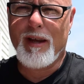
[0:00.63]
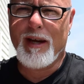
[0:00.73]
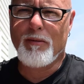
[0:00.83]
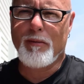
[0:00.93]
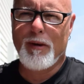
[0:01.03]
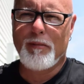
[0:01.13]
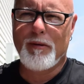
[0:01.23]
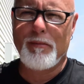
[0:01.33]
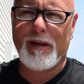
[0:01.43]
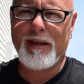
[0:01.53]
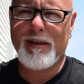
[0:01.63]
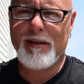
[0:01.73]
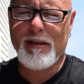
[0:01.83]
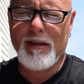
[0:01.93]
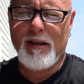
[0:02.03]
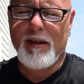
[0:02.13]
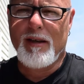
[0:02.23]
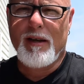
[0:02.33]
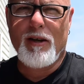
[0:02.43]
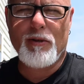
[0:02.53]
hey, remember me?
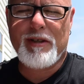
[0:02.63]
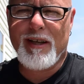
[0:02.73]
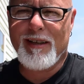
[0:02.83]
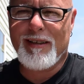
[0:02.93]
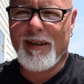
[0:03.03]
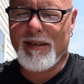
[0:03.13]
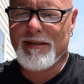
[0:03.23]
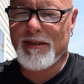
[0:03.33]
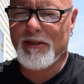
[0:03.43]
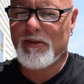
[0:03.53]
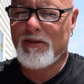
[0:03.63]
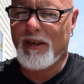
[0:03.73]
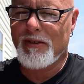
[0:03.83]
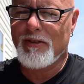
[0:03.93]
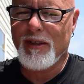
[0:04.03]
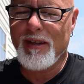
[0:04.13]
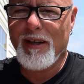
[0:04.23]
Okay, class is in session.